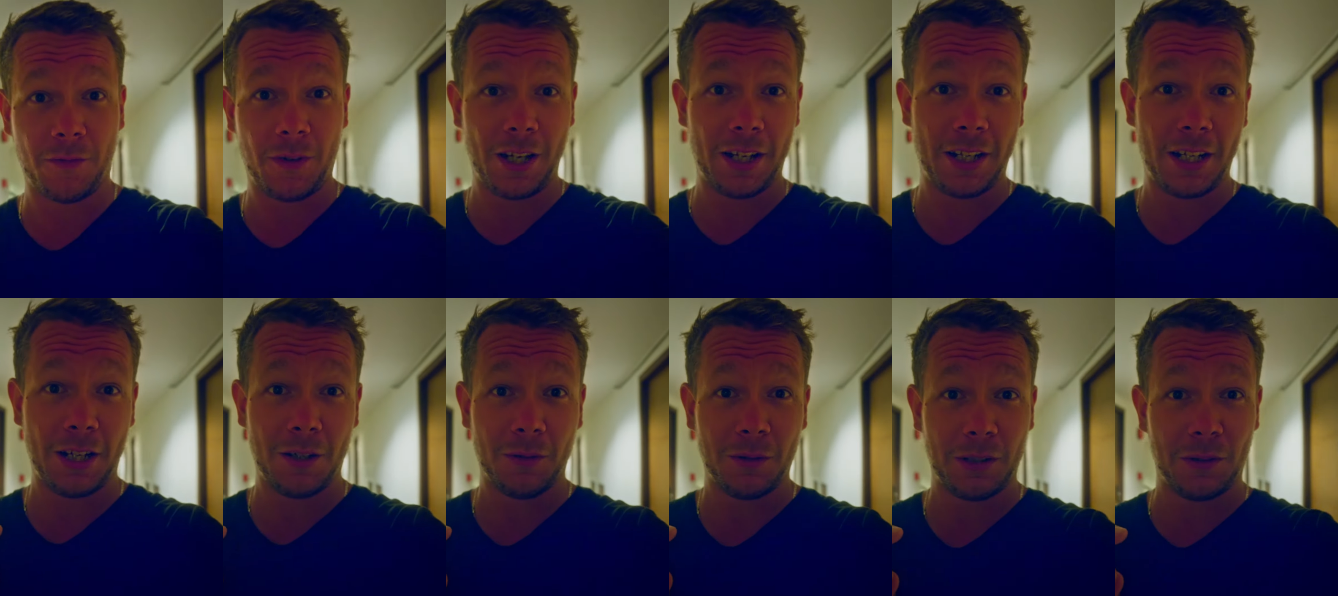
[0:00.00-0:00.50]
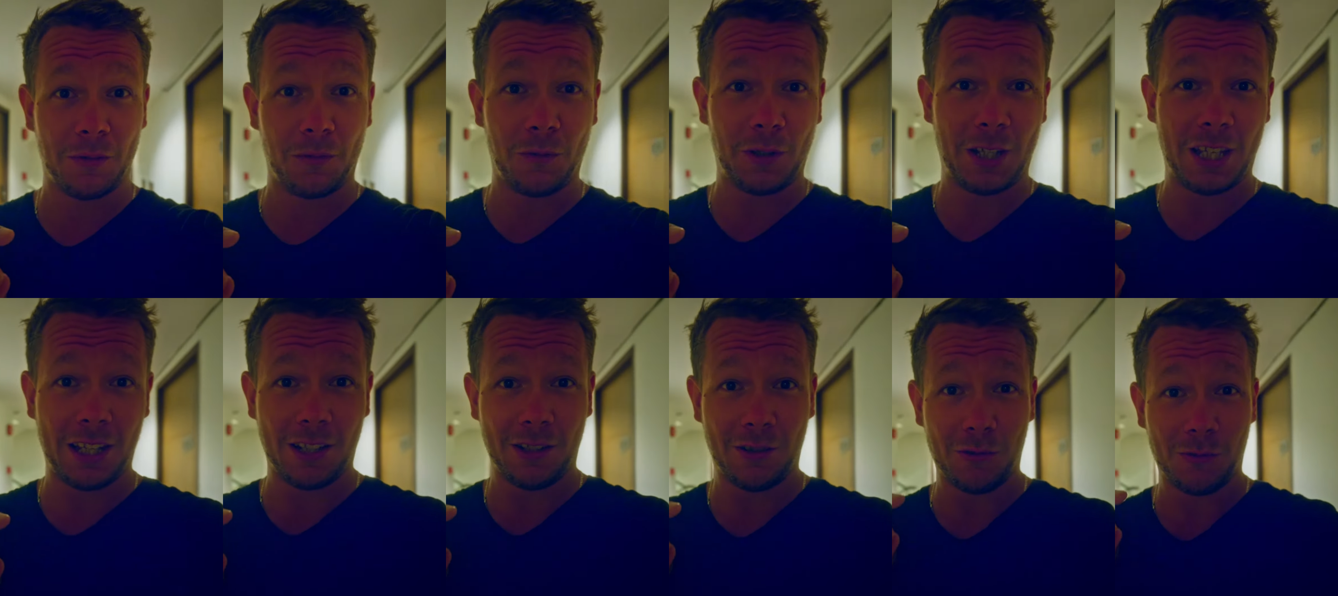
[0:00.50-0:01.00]
find out if
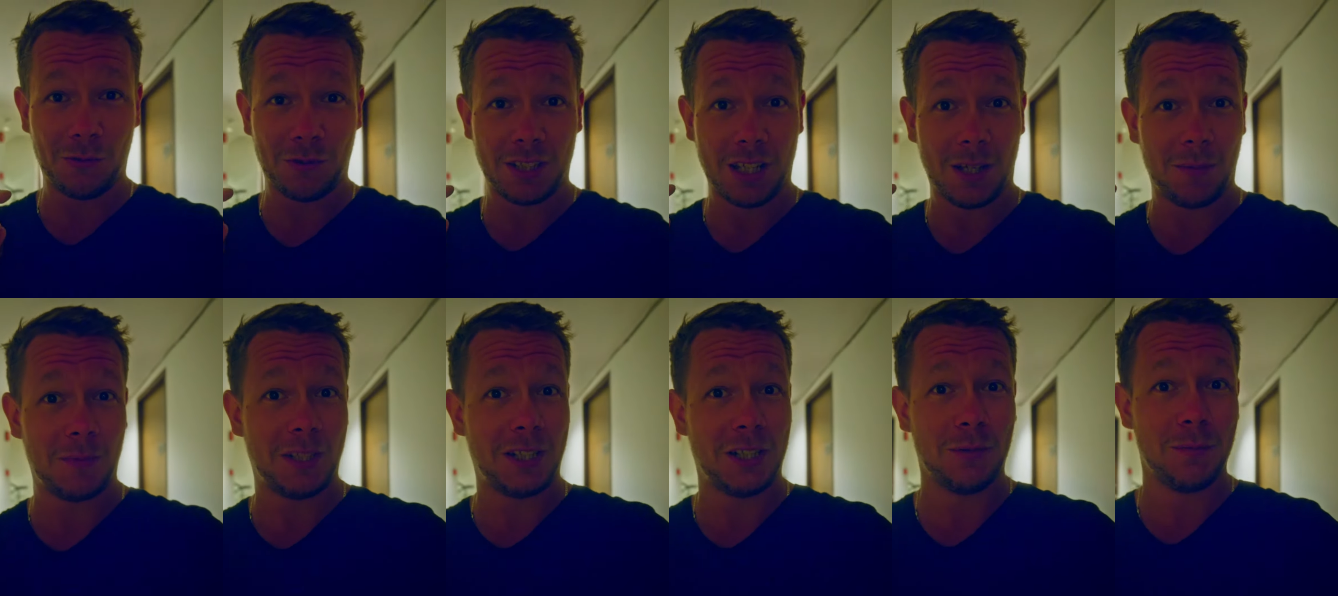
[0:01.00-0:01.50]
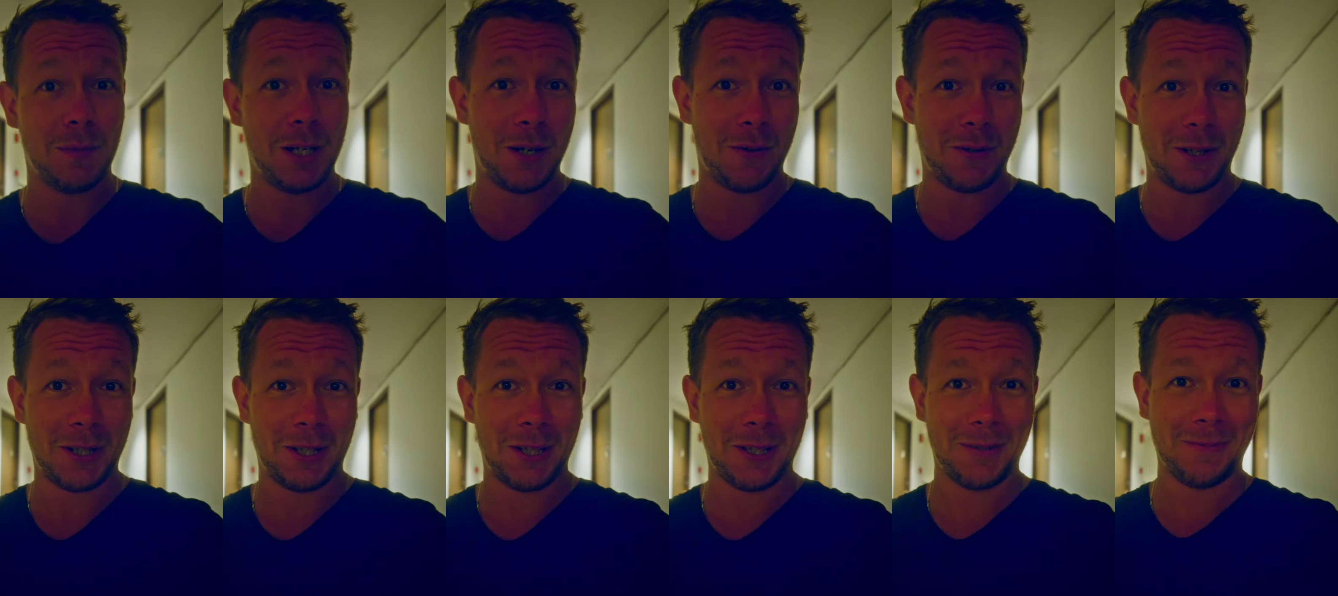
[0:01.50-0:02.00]
we can do something about
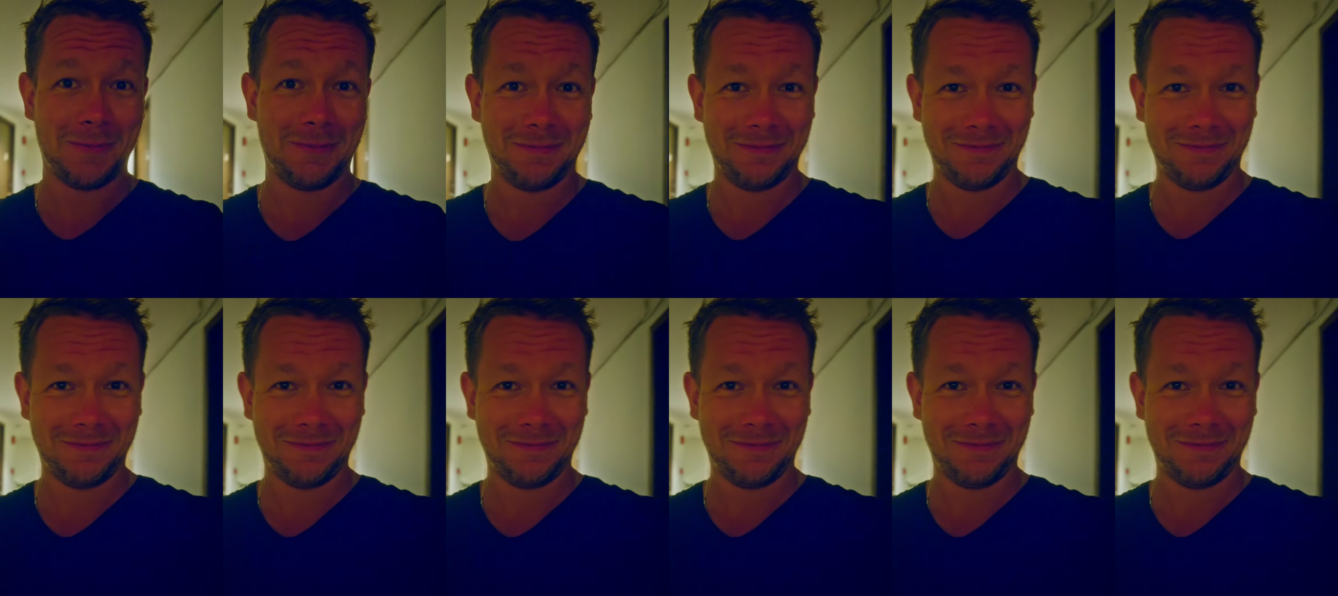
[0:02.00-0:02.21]
it.